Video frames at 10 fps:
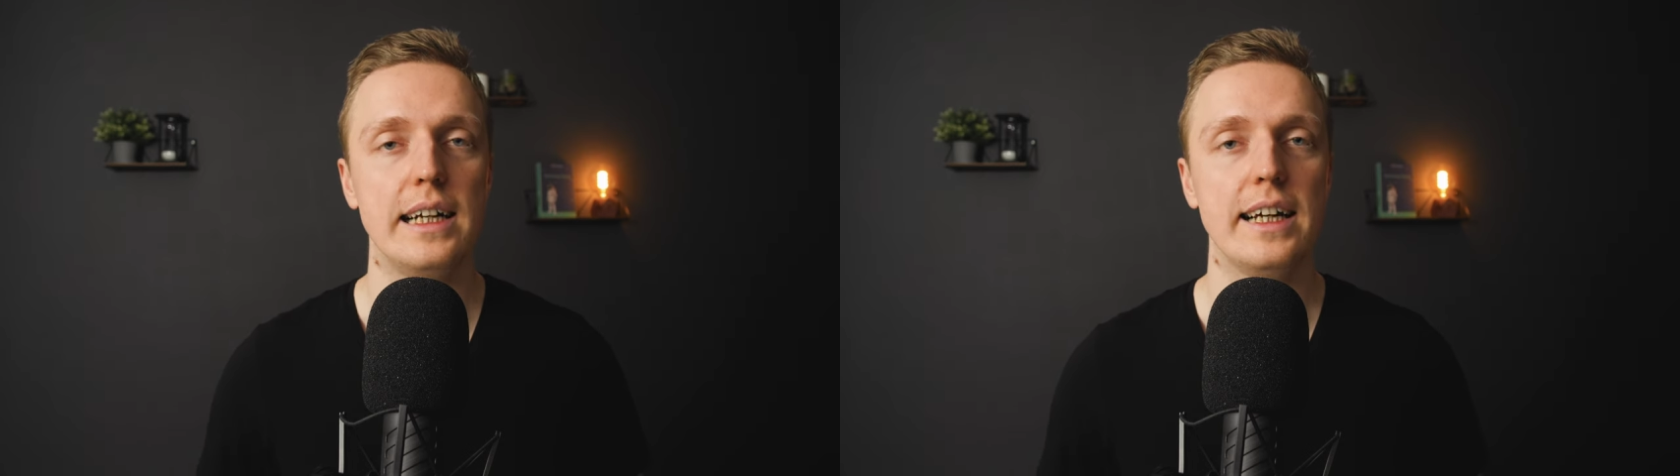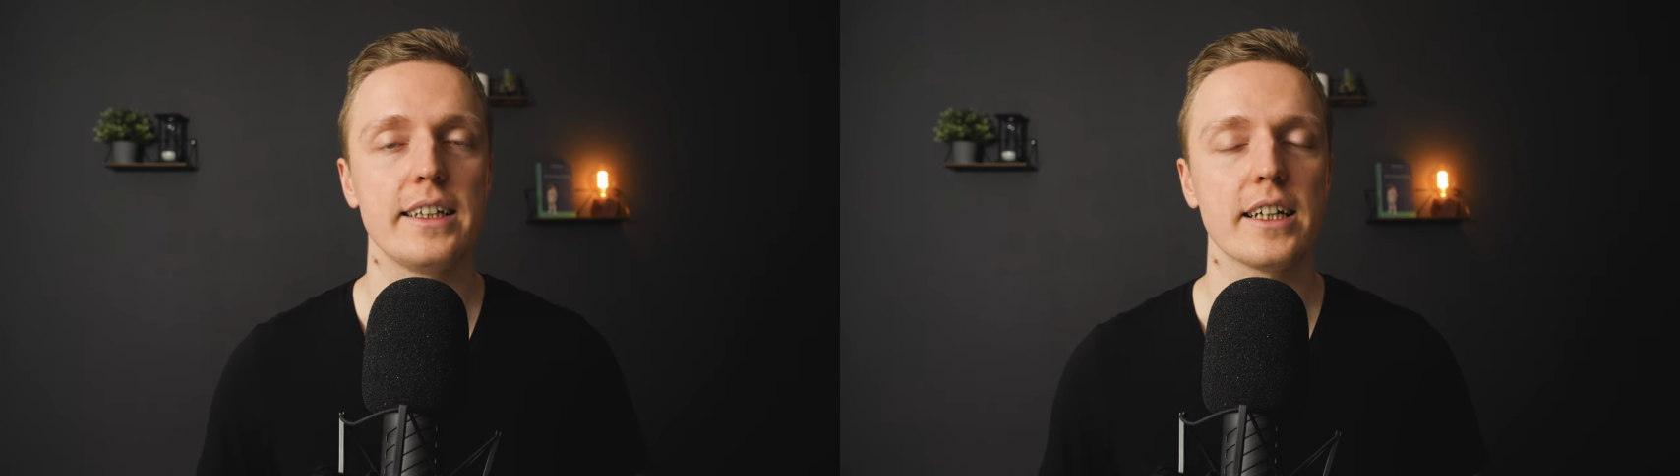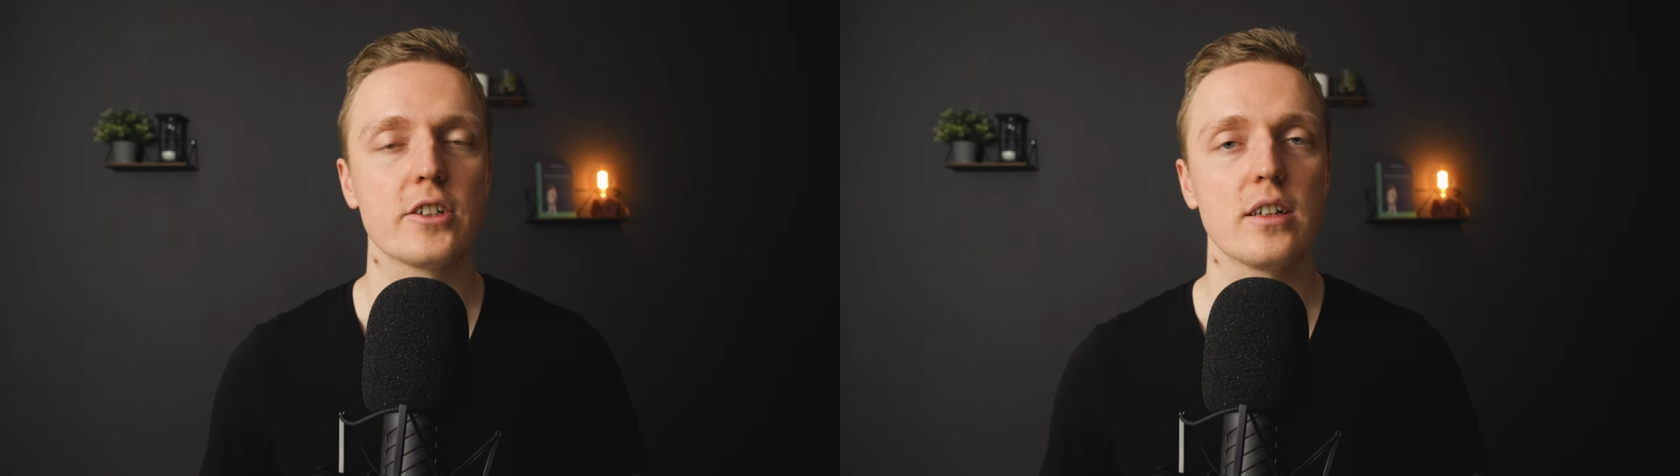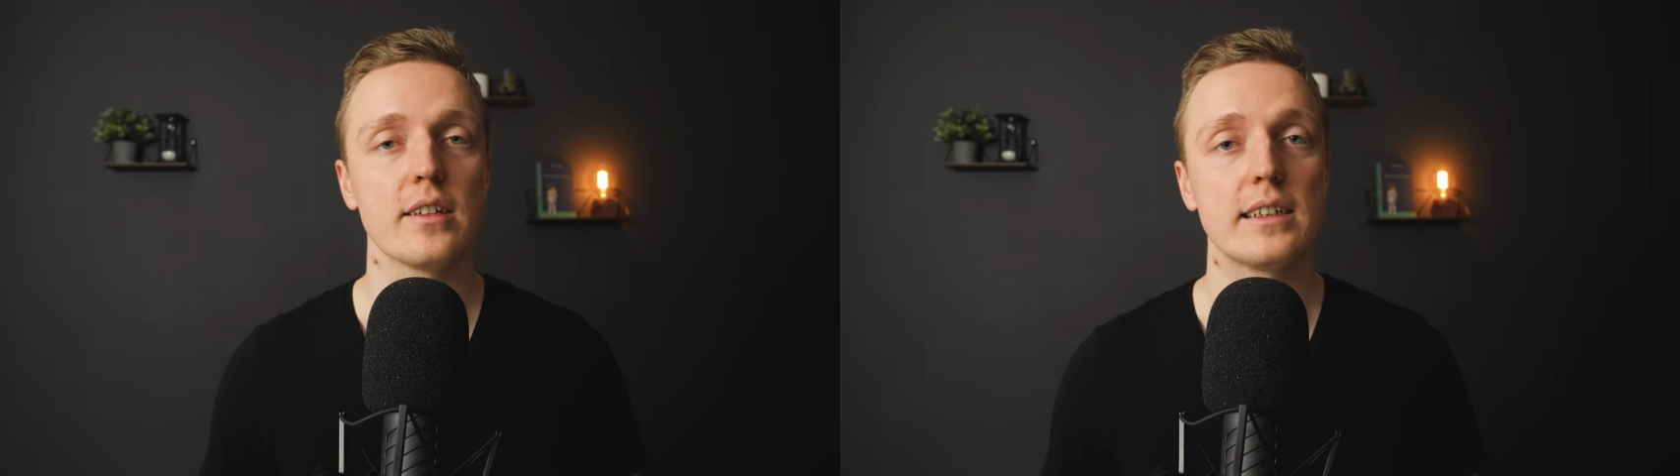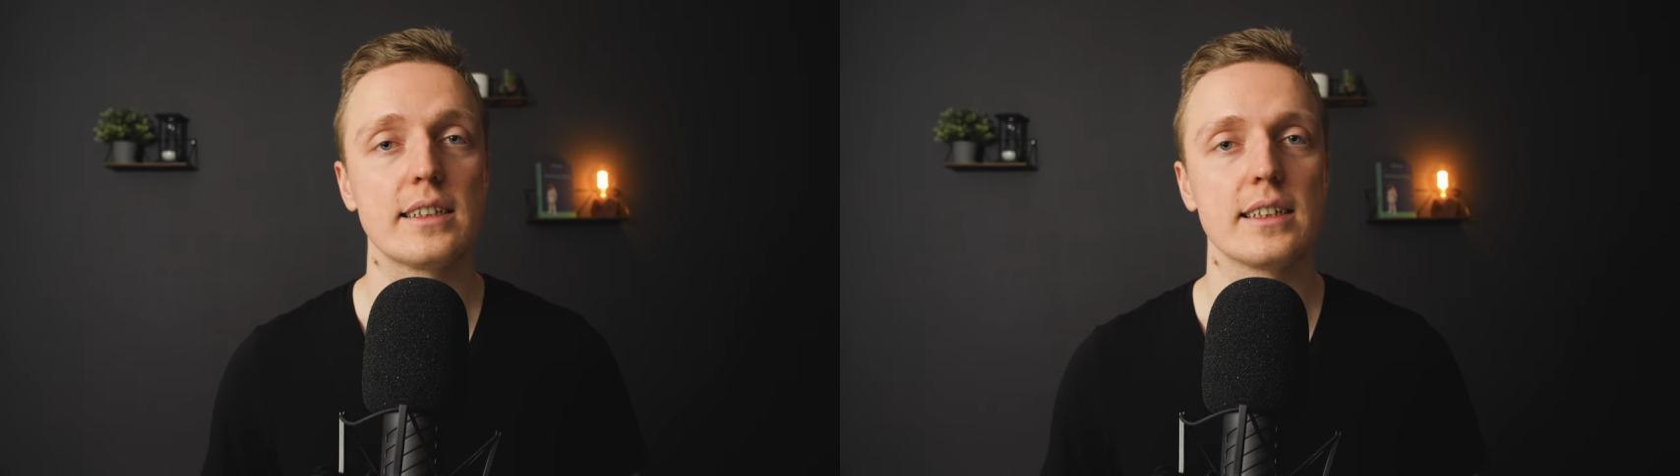And actually
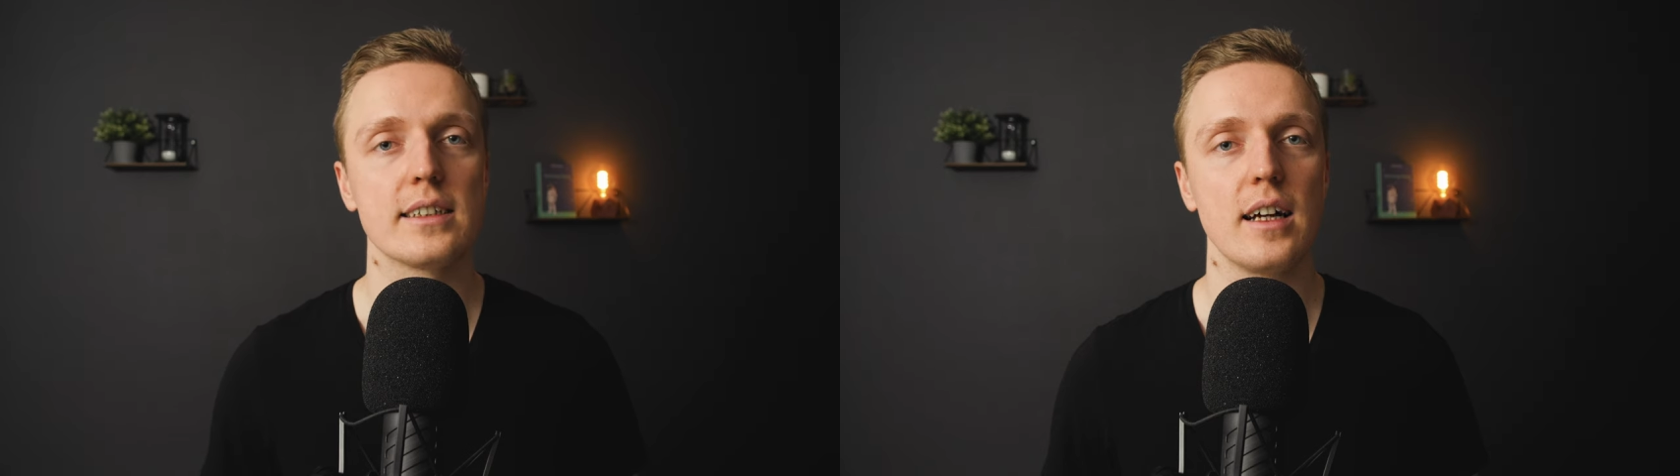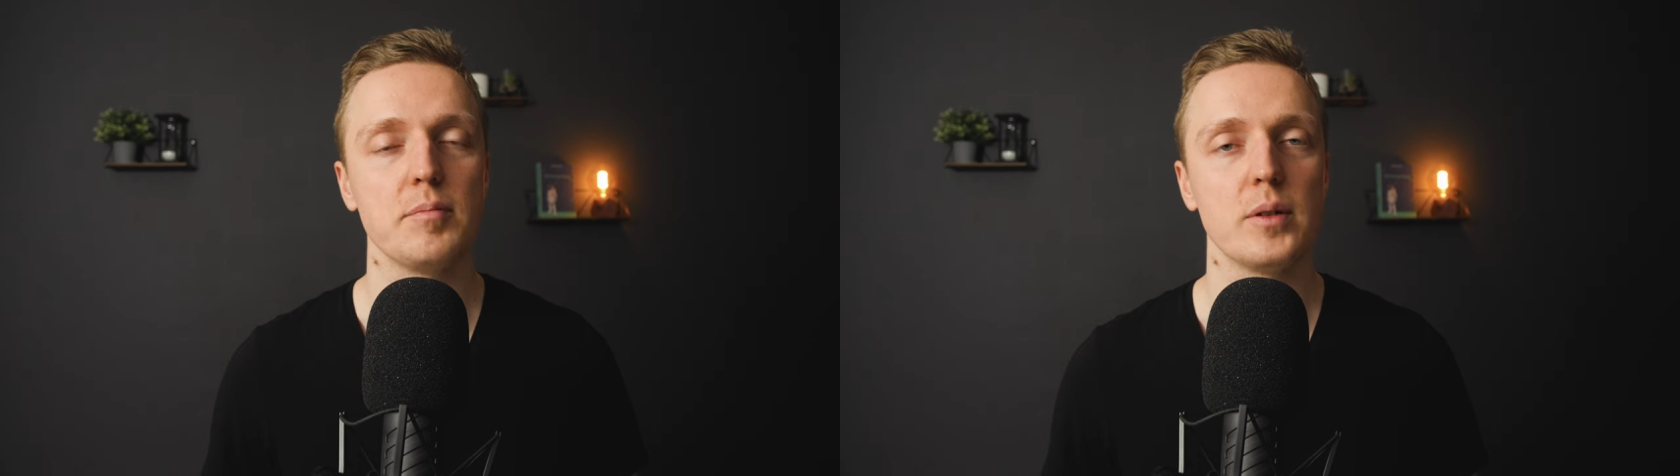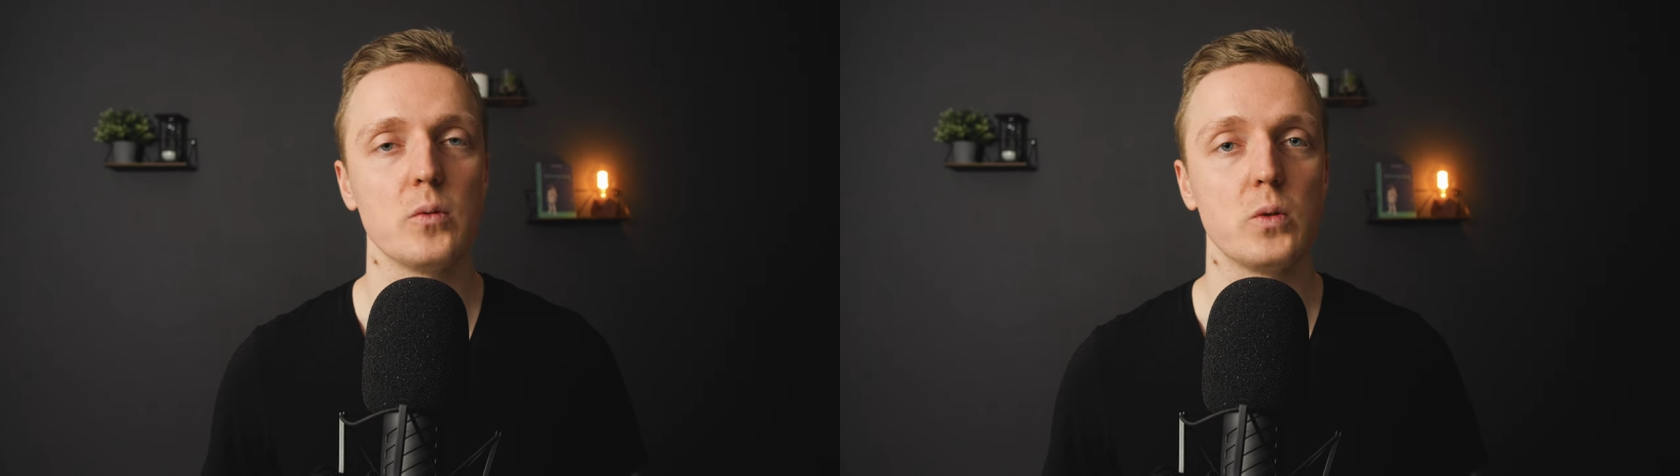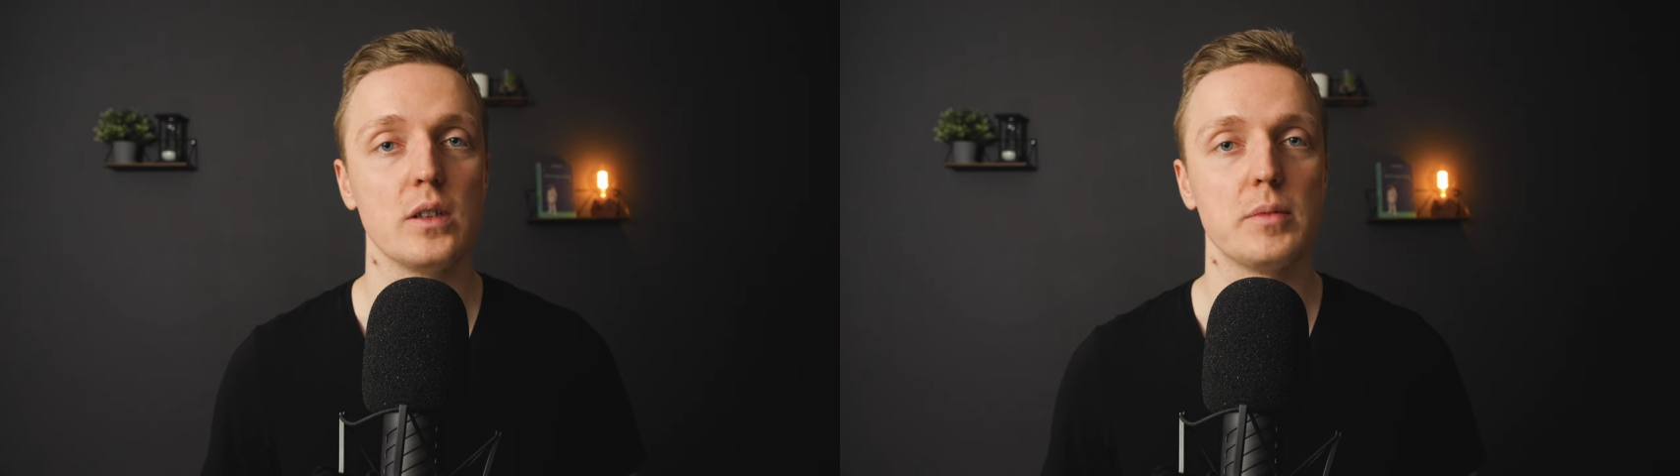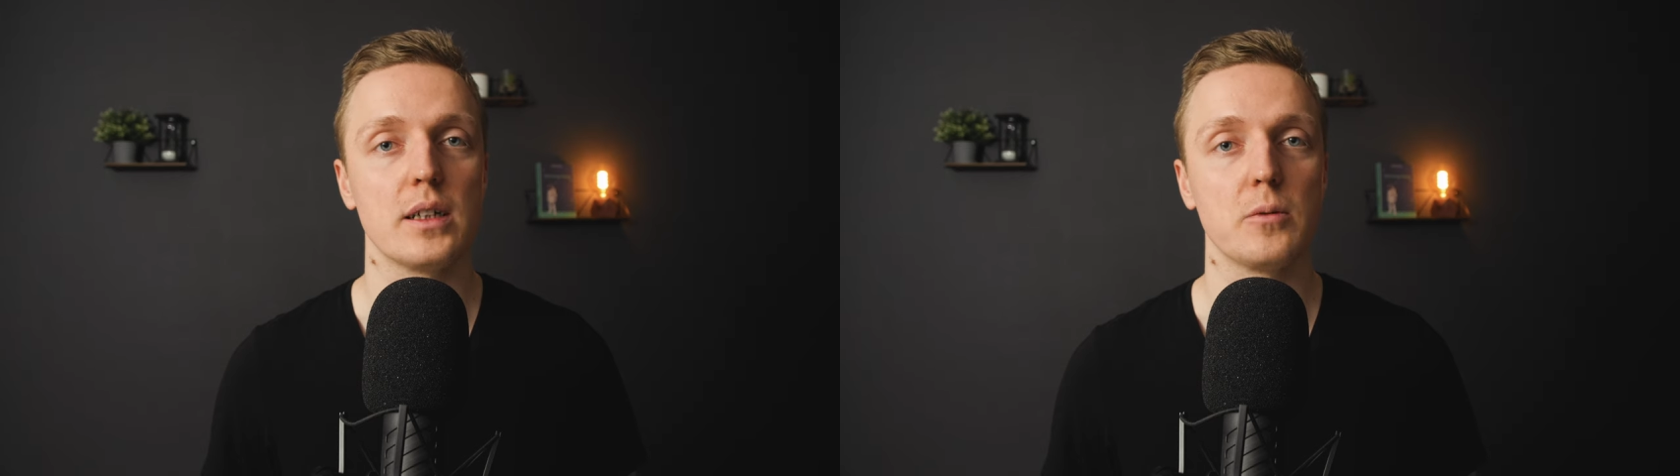this example will be